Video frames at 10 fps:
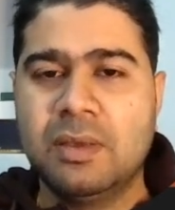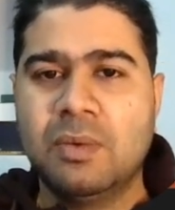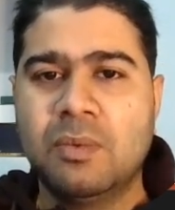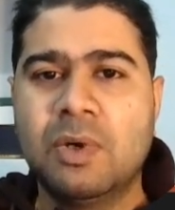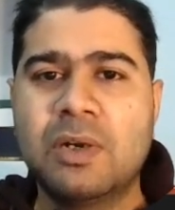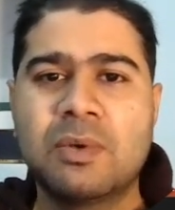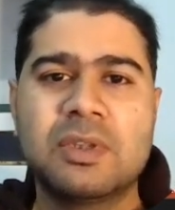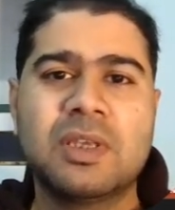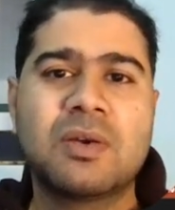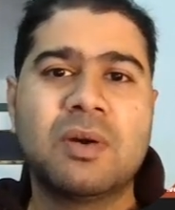what
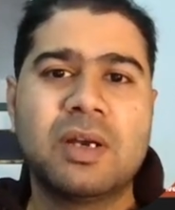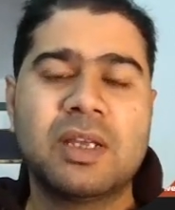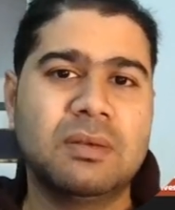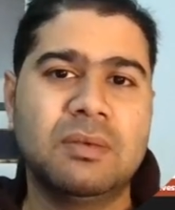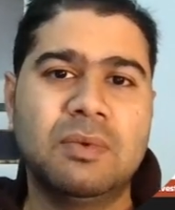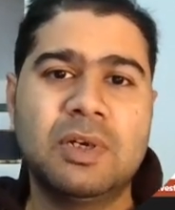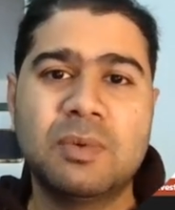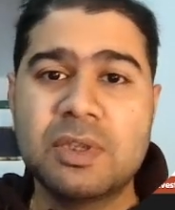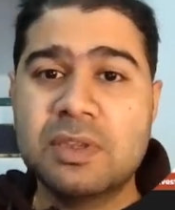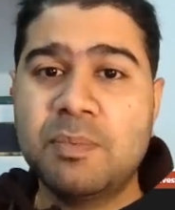was the context, what
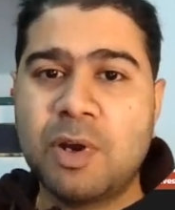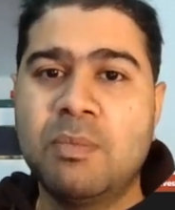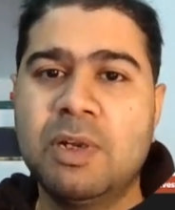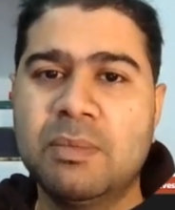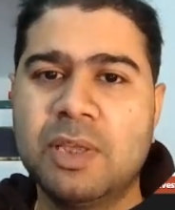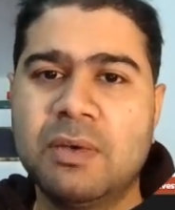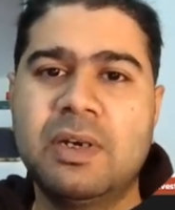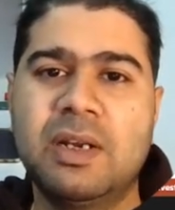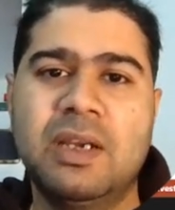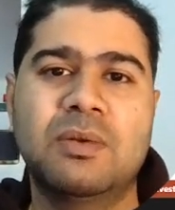was the problem they
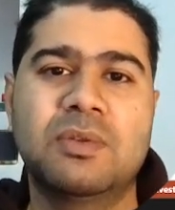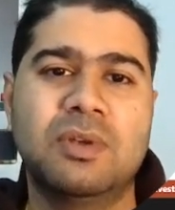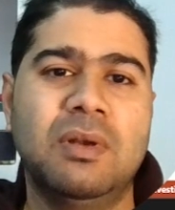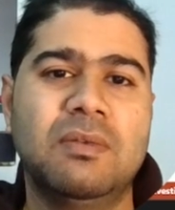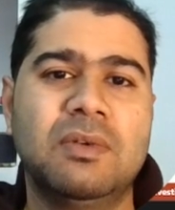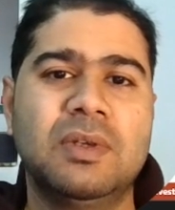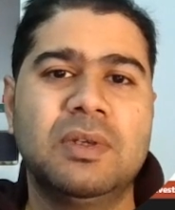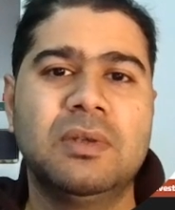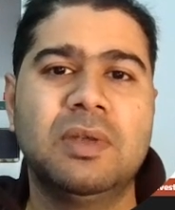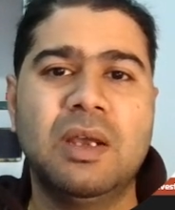were trying to solve,
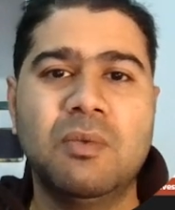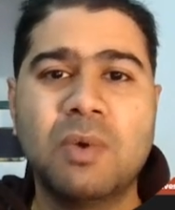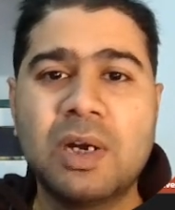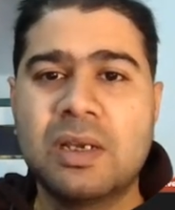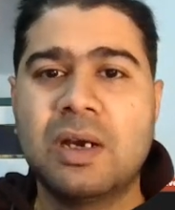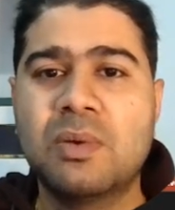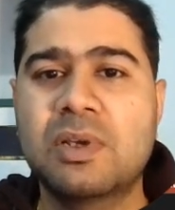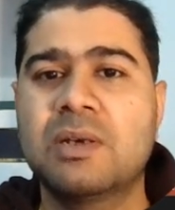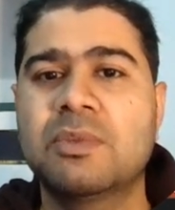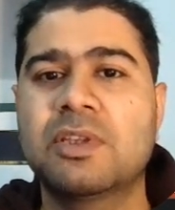and what
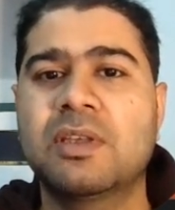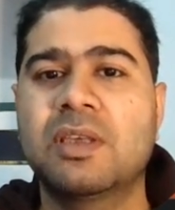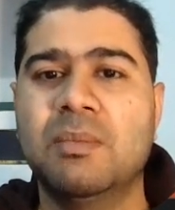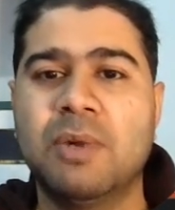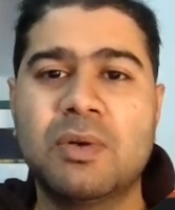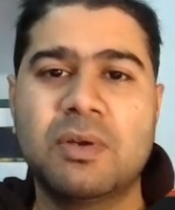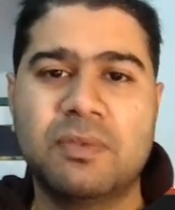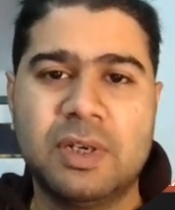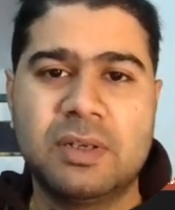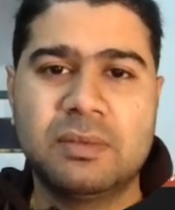outcomes came out
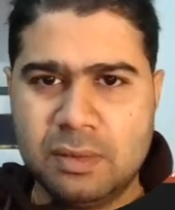of it.